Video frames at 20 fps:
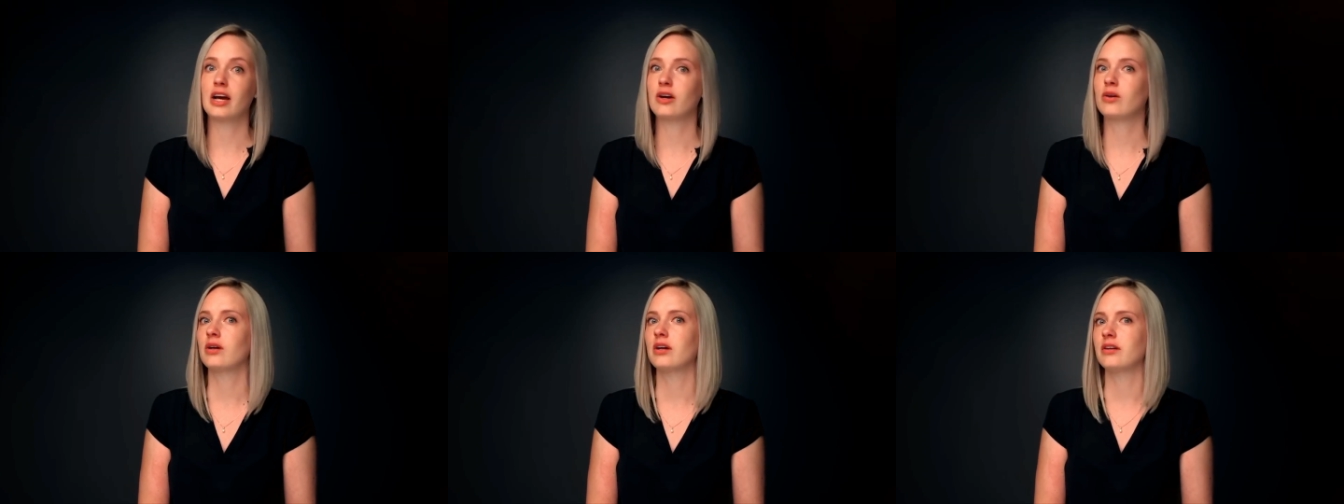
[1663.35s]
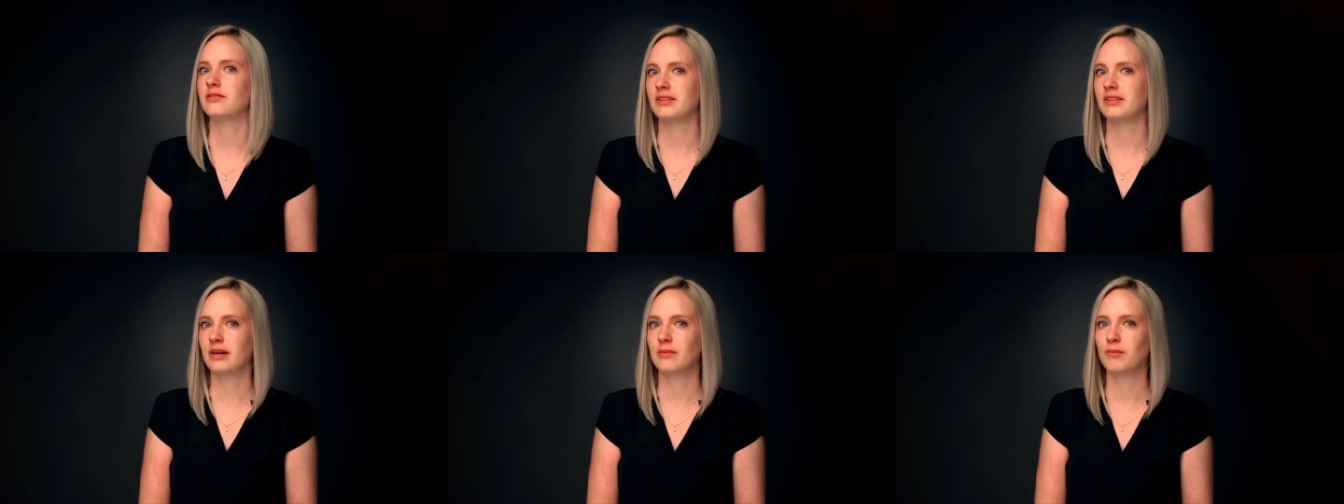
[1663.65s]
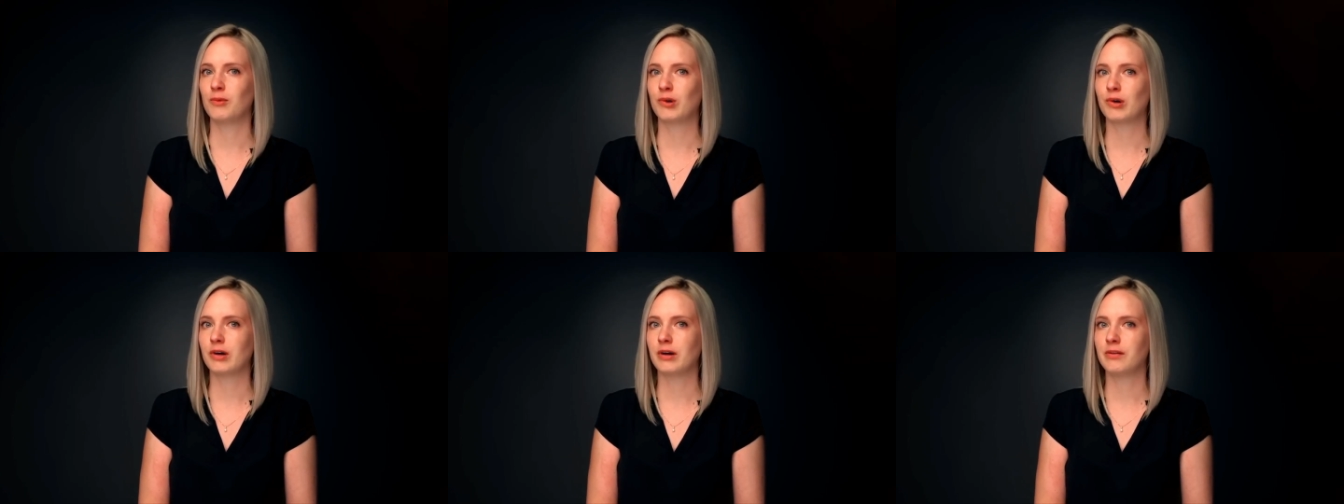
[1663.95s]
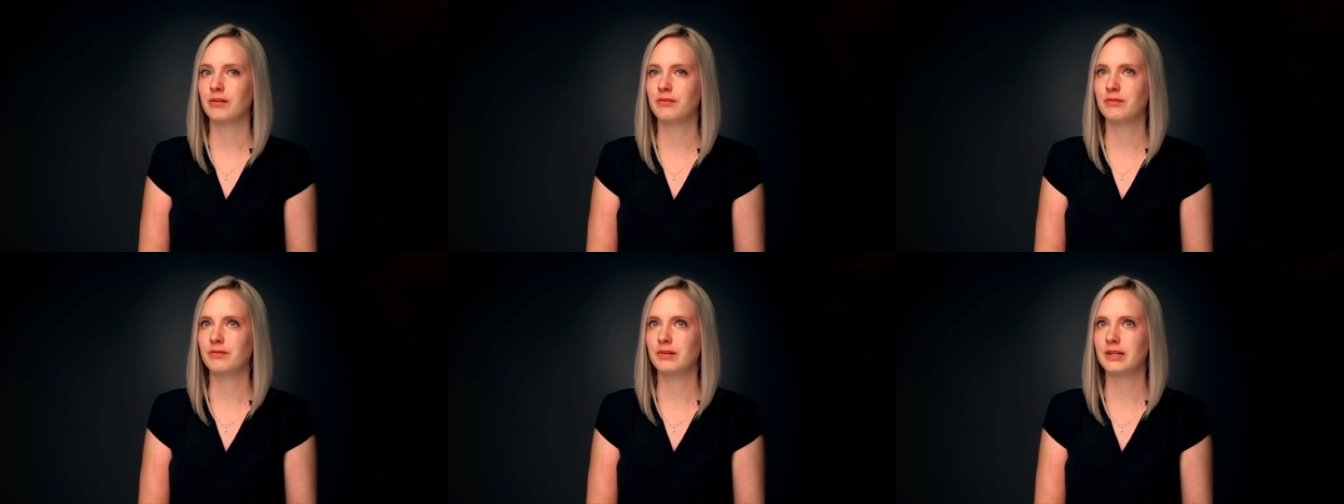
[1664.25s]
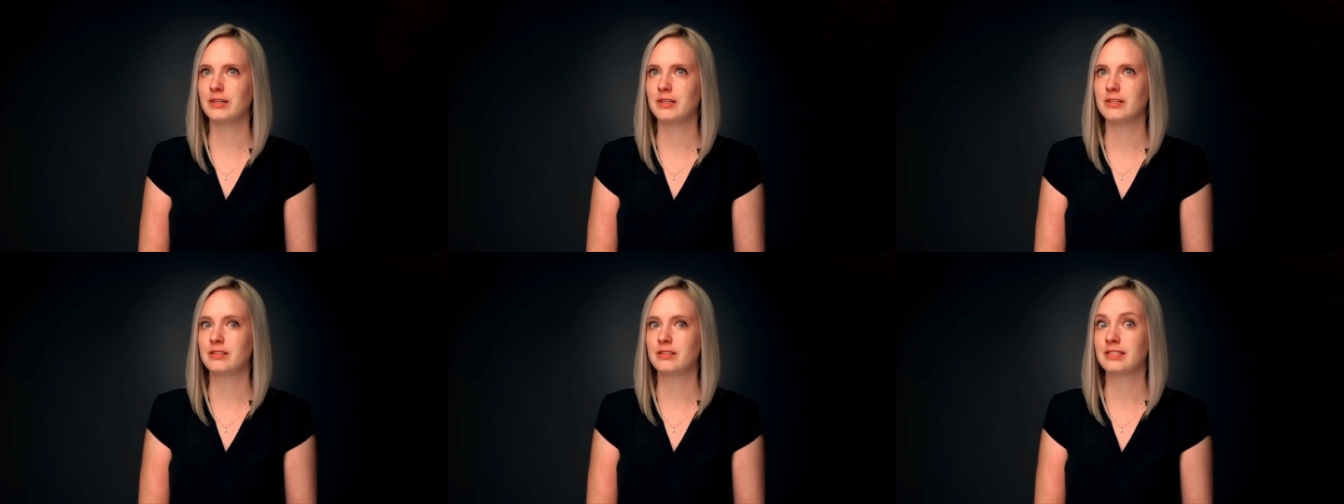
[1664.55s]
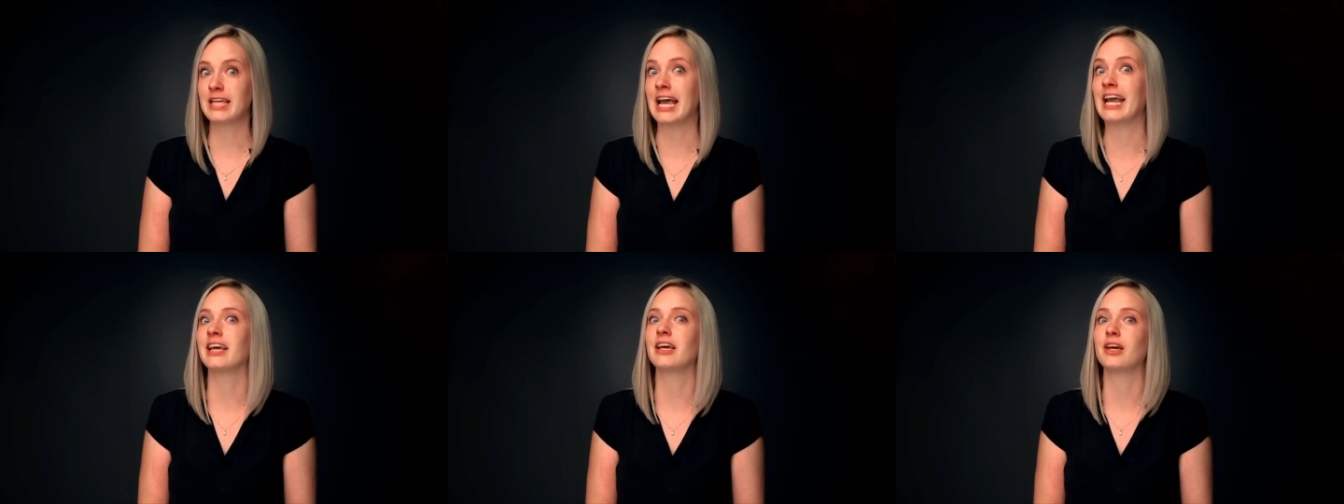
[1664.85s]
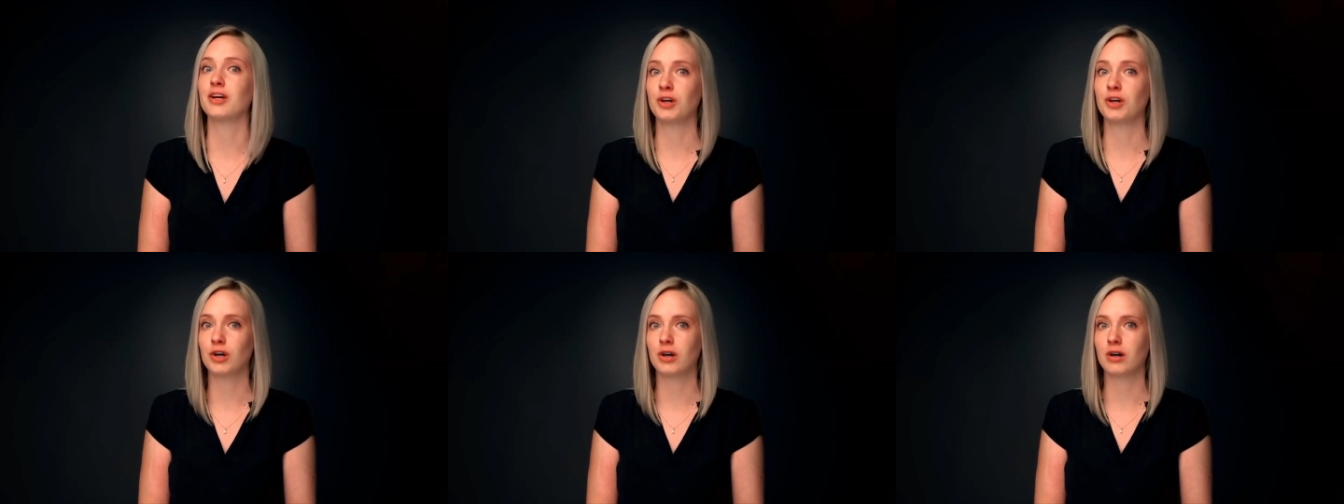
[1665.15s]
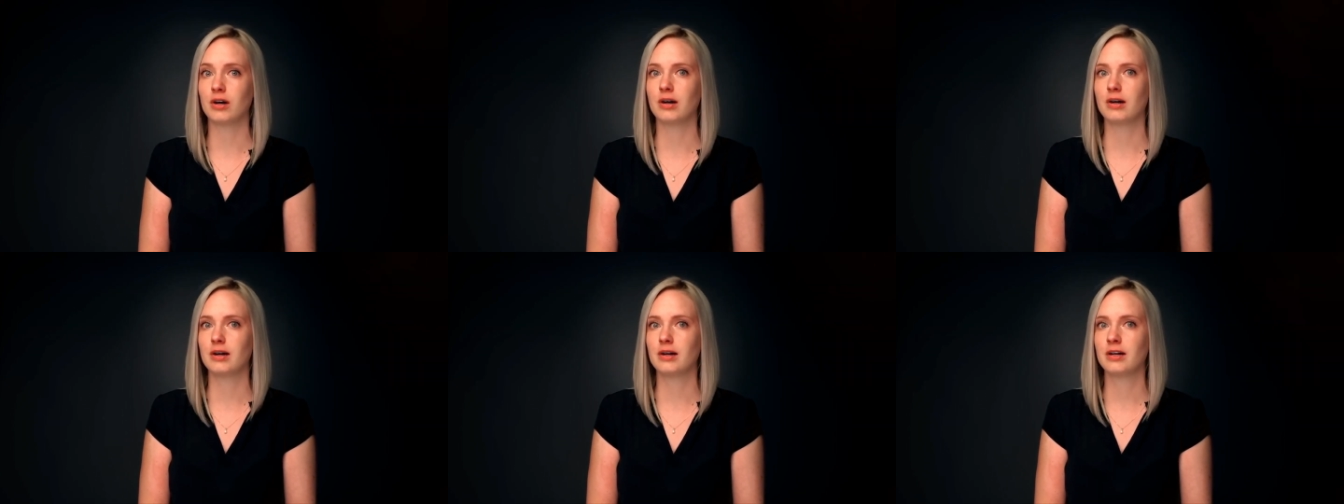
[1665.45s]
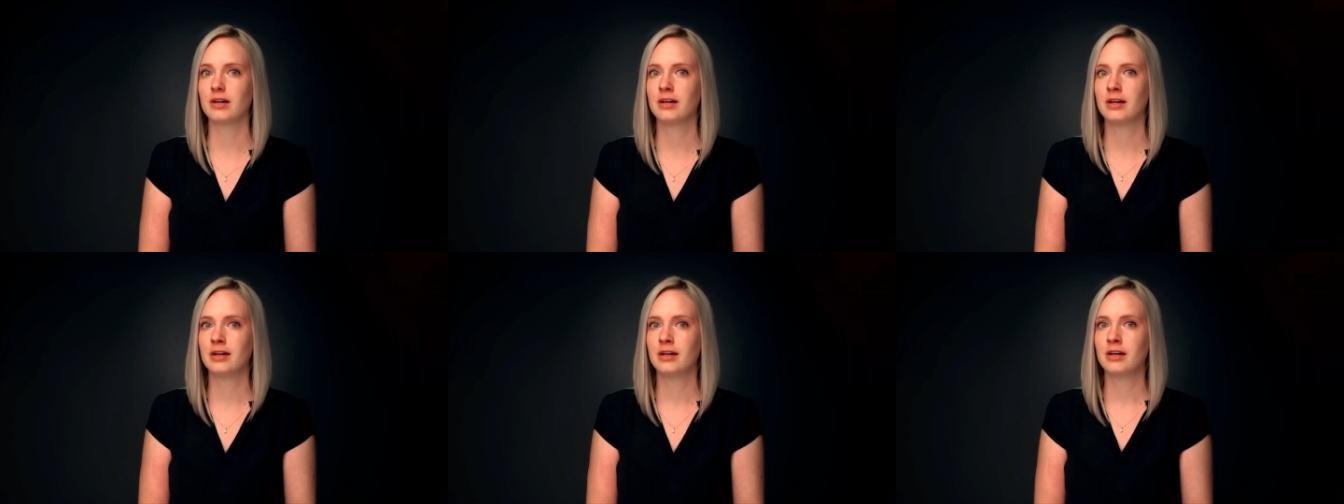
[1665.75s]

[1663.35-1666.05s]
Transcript: I could have done more of is thanking her.